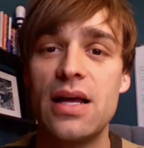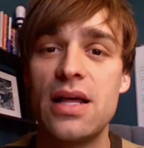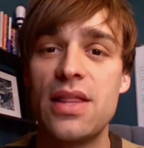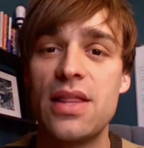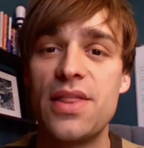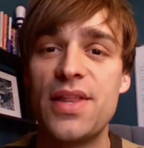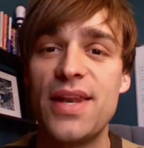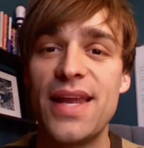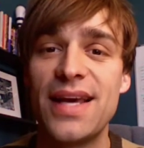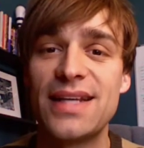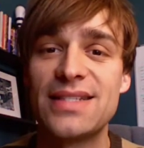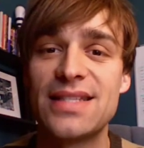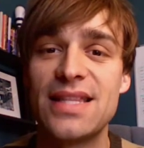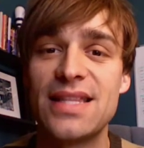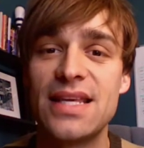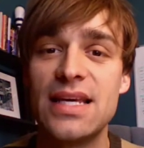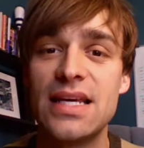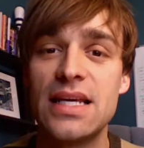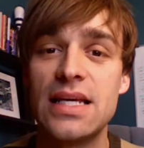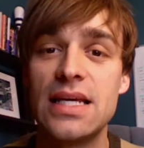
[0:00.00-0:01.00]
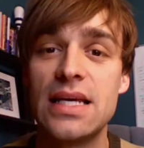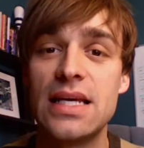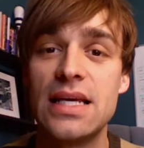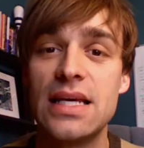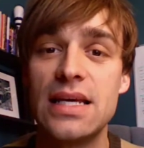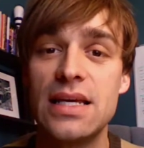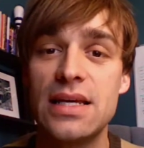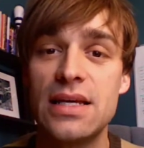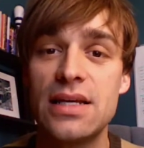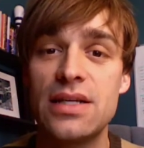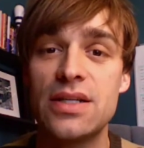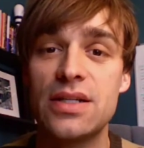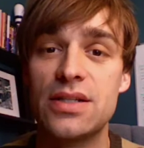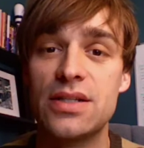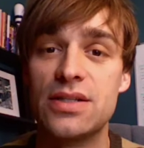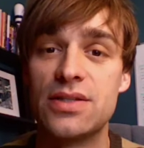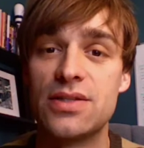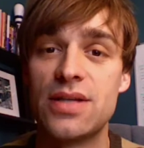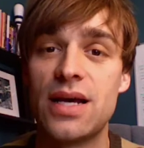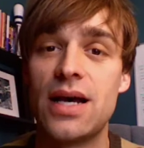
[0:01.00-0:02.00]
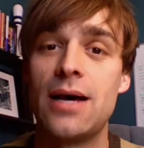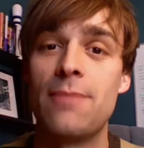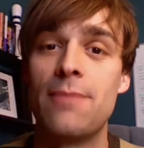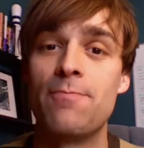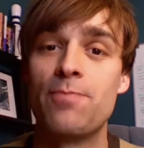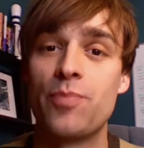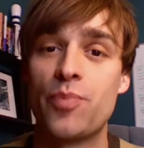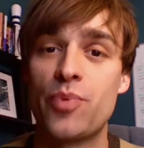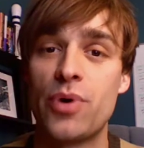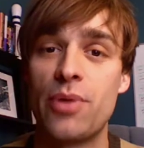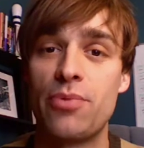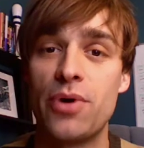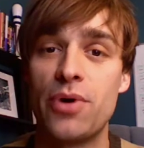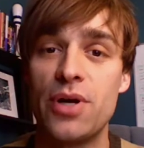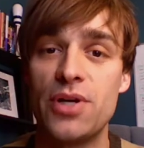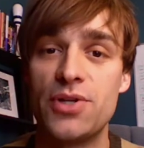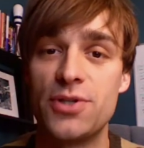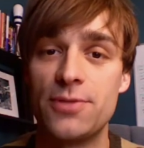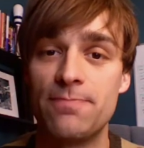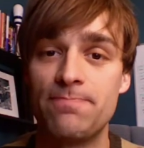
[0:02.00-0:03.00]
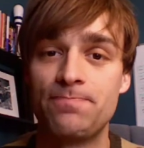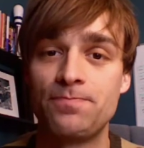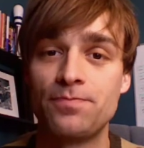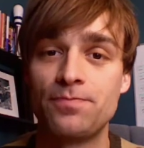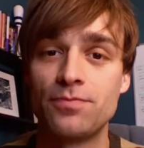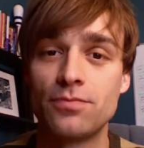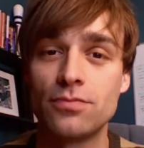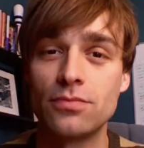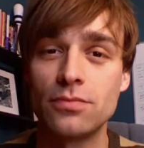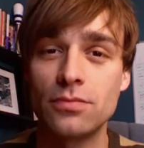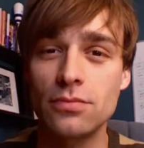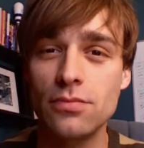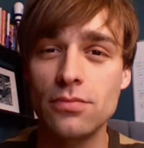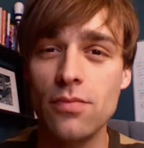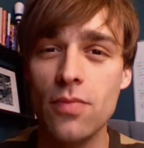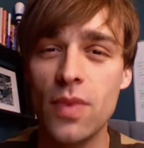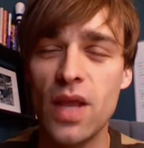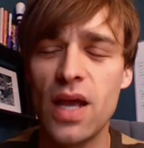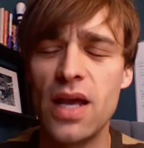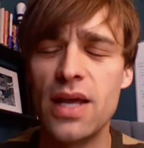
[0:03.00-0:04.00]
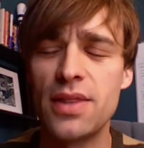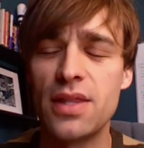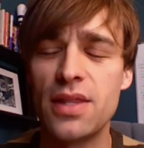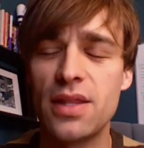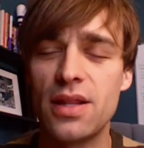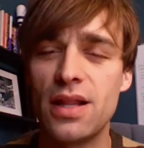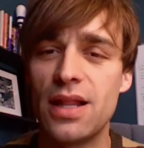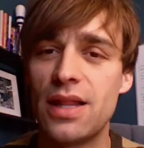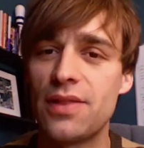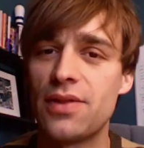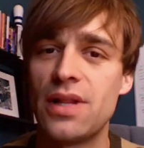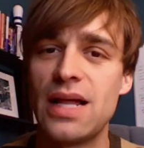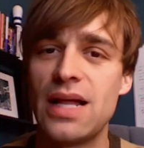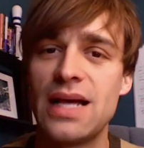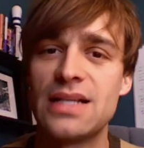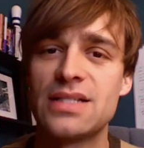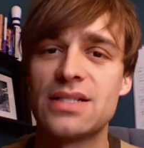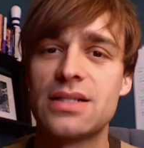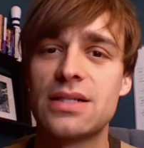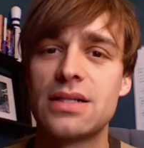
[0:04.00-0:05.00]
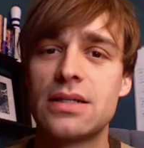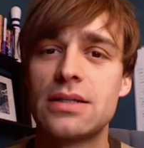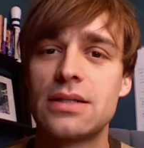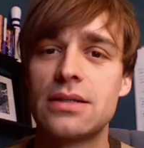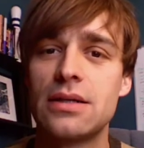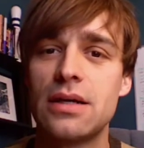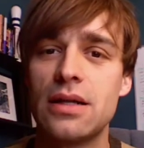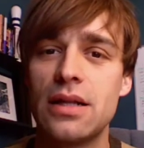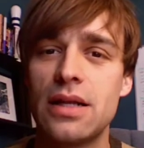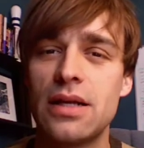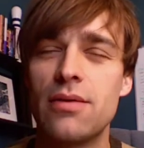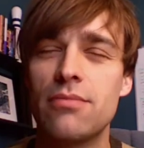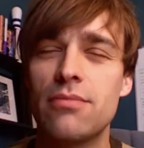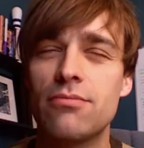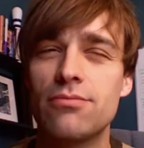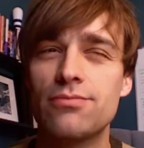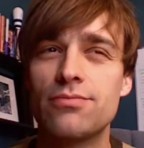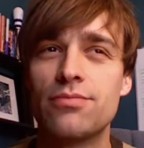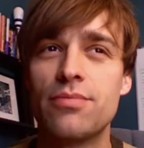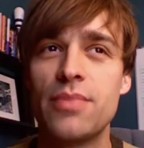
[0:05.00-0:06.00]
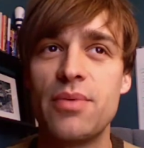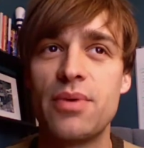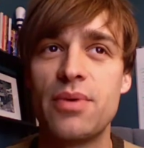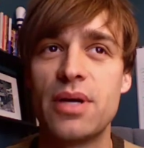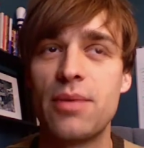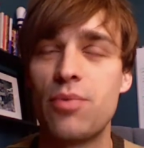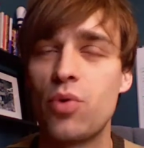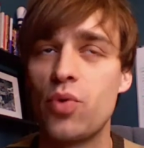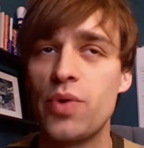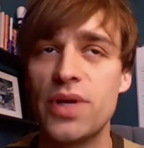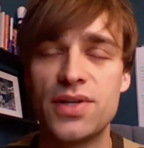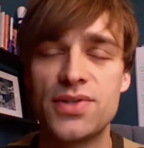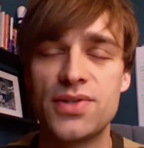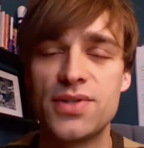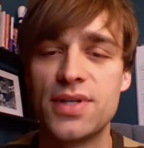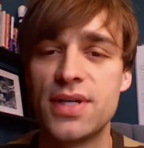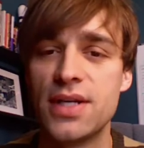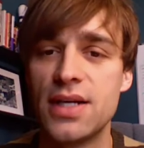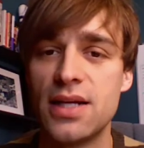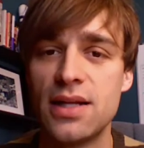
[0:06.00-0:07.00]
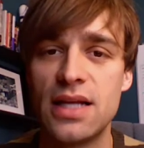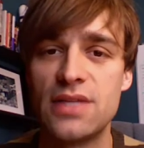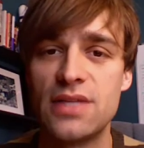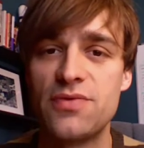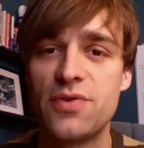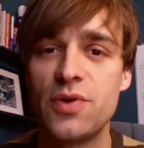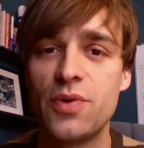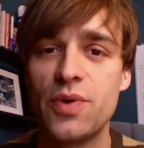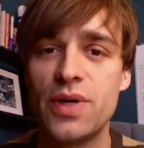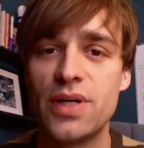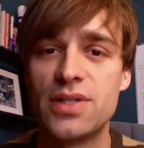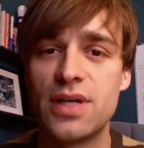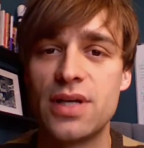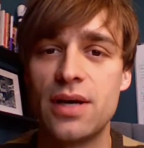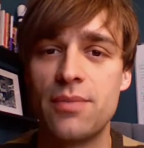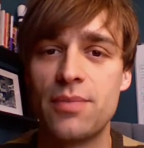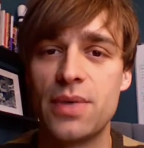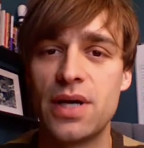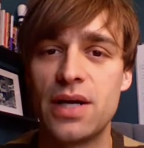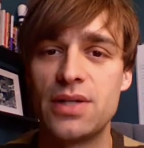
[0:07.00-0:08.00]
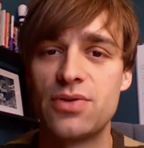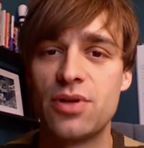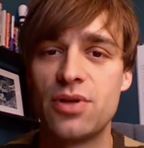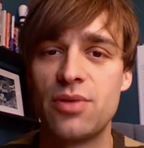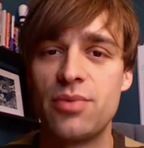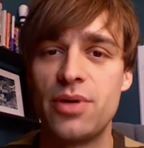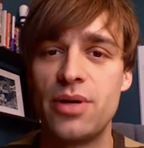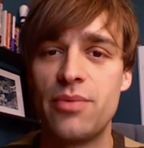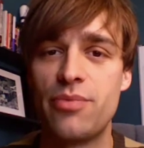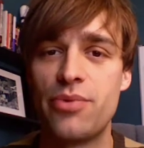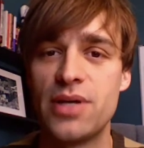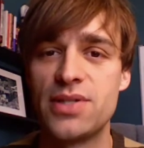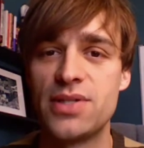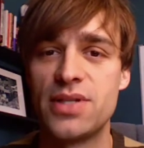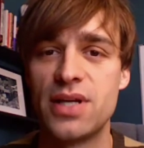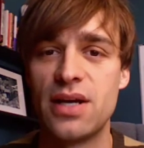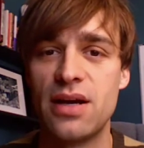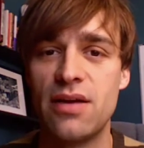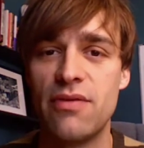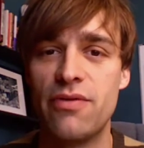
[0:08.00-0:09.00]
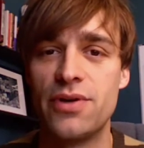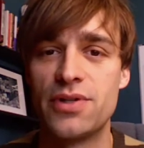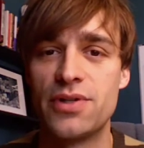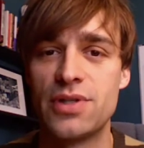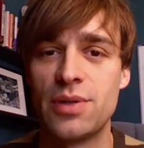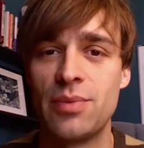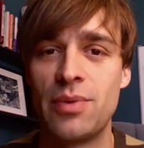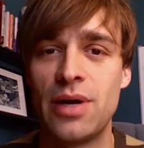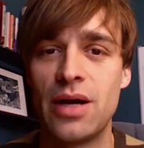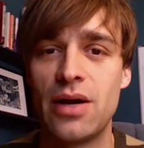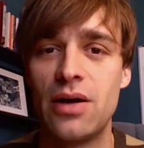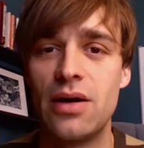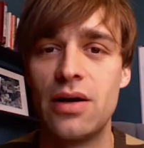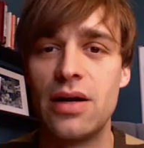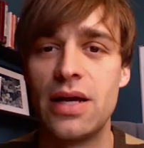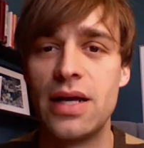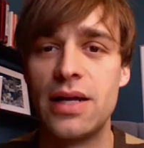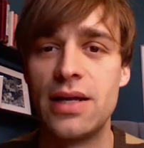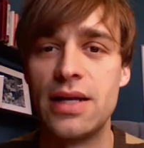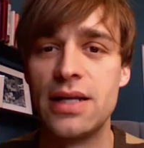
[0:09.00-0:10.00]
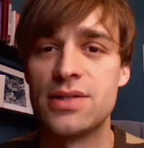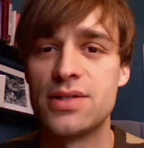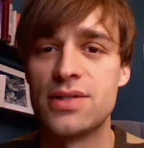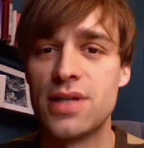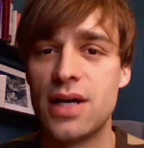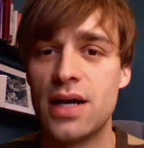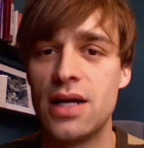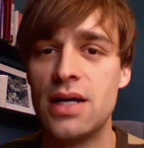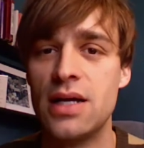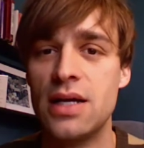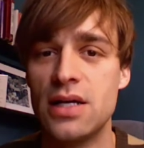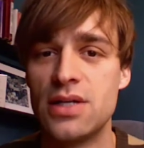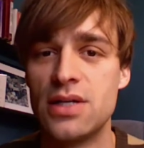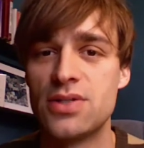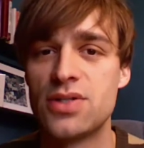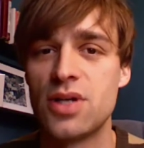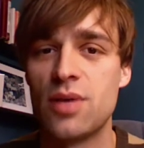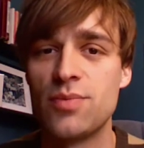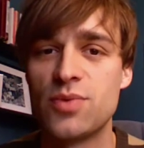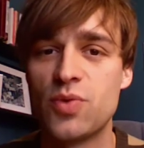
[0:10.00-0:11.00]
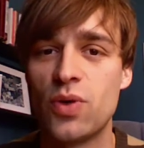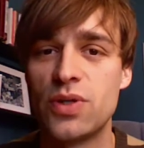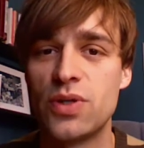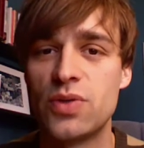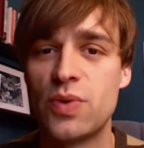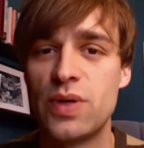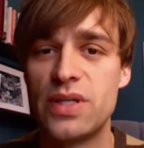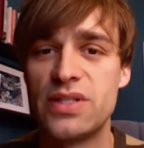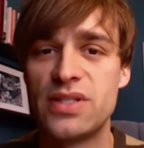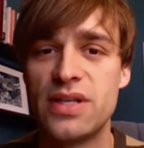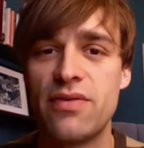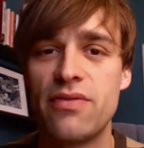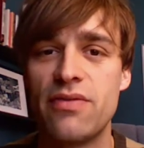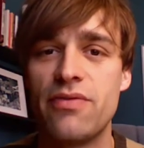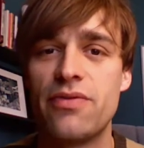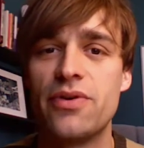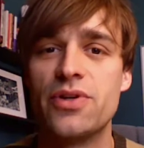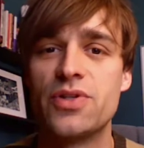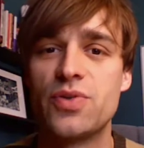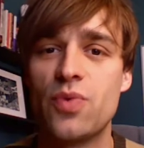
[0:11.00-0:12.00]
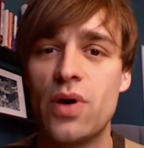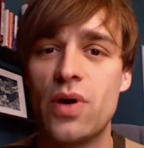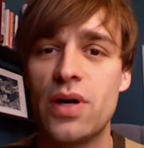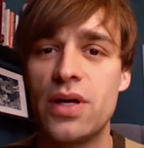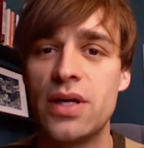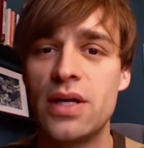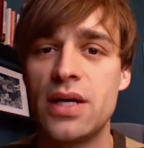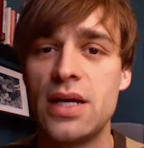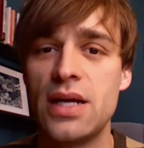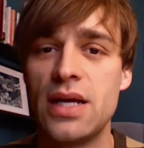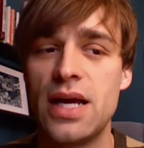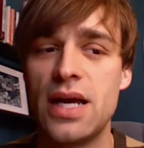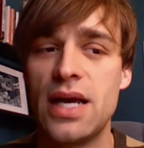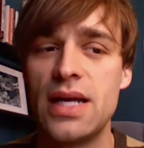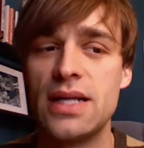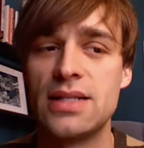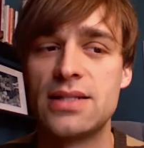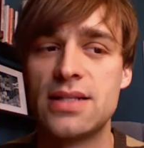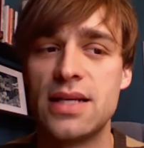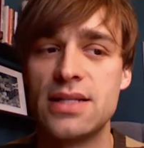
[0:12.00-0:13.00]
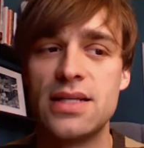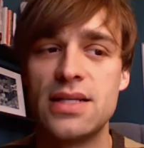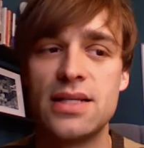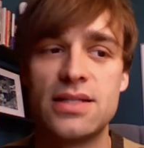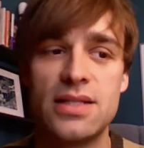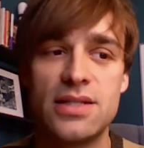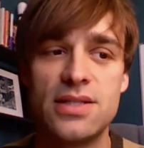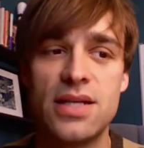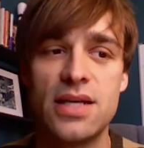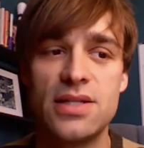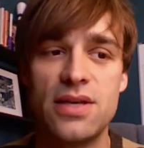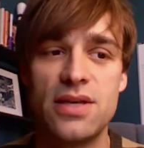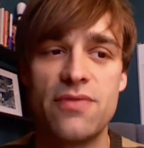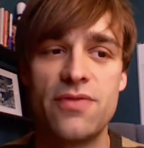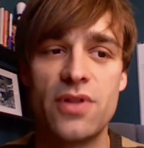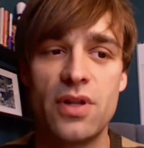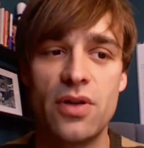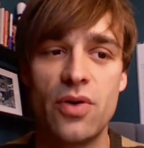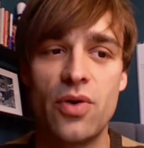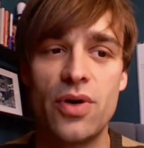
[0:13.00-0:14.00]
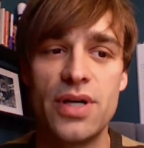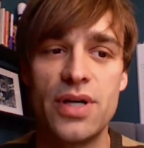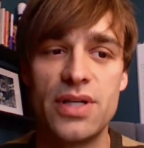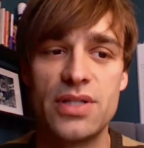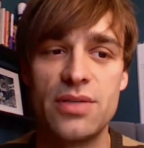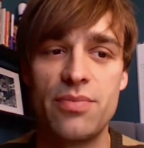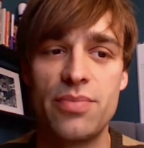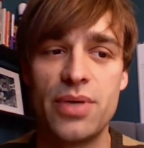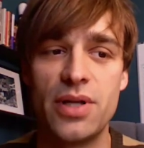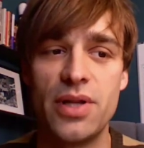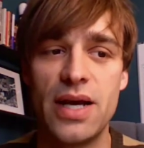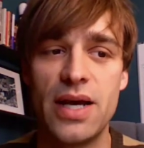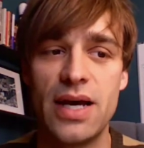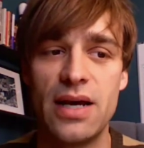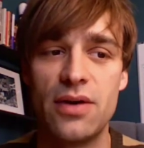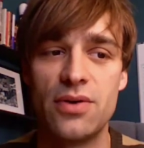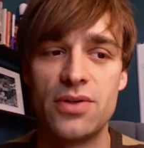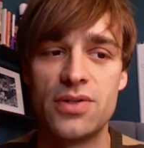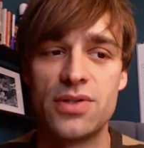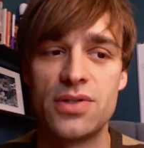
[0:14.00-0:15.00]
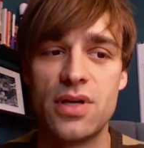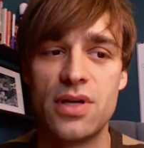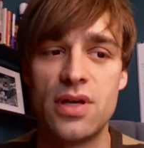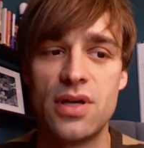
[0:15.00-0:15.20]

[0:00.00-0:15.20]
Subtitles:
The next thing is preparation. And the last, like, maybe a couple weeks, last few weeks, God's really been impressing a verse on my heart, and it's Psalms 127, verse 1. And it says this, it says, "If the Lord doesn't build a house,